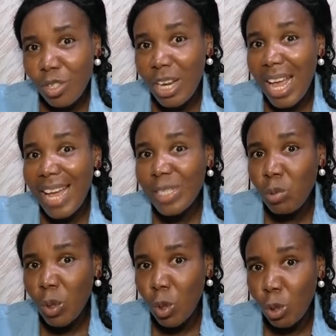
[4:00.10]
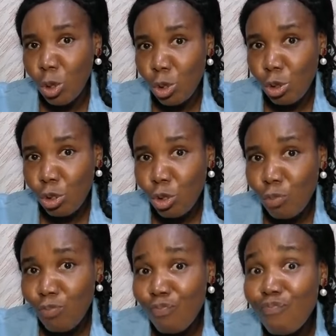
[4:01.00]
So the S will go
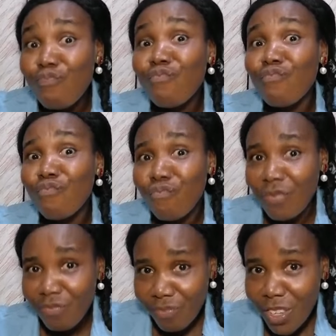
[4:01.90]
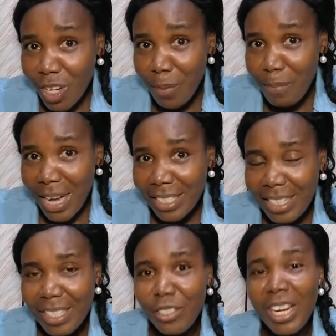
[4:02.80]
to
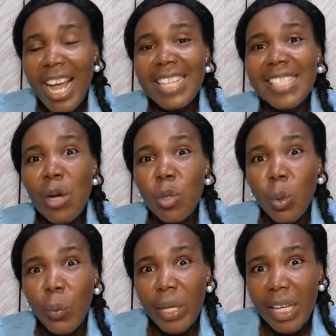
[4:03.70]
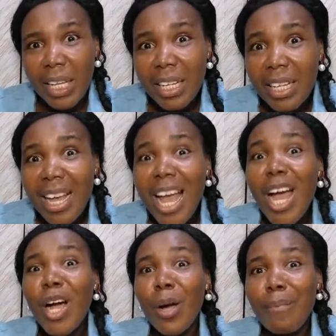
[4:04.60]
commander. So the answer will be
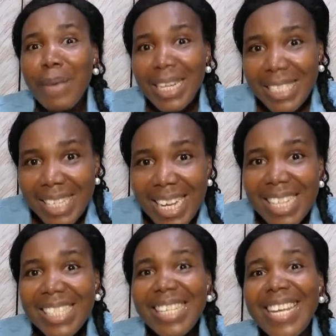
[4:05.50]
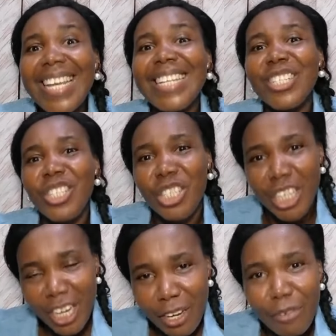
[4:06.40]

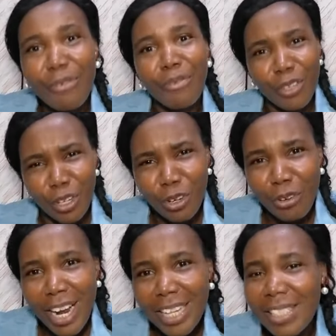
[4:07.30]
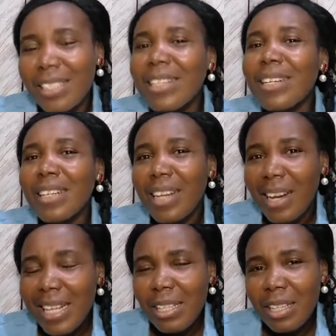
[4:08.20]
commanders-in-chief. You're correct.
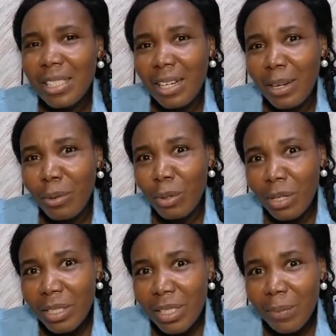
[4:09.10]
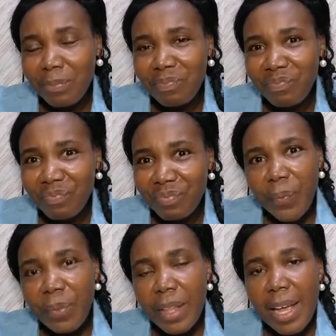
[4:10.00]
Let's look at another word.
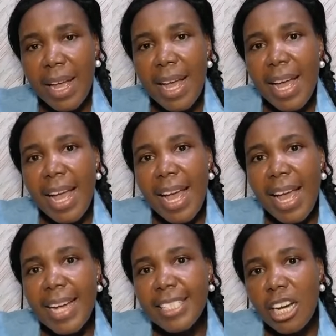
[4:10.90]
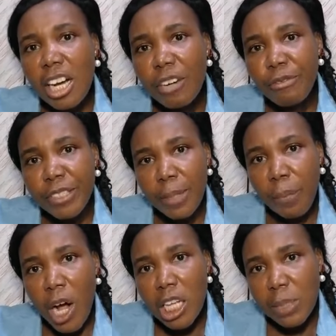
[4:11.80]
Head of
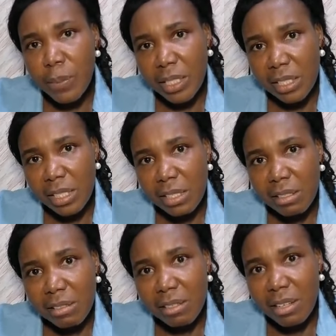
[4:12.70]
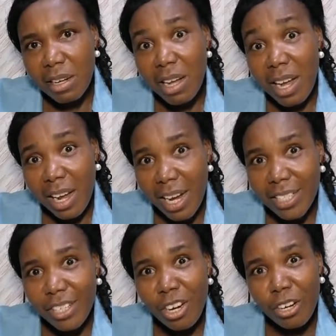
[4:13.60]
department.
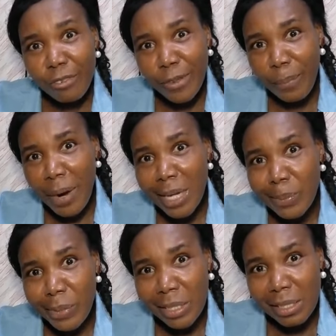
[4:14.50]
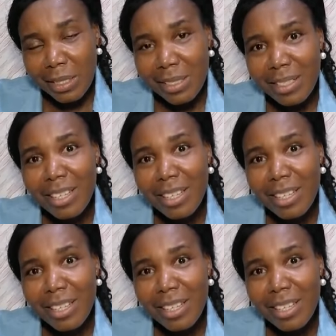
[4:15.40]
Head of department.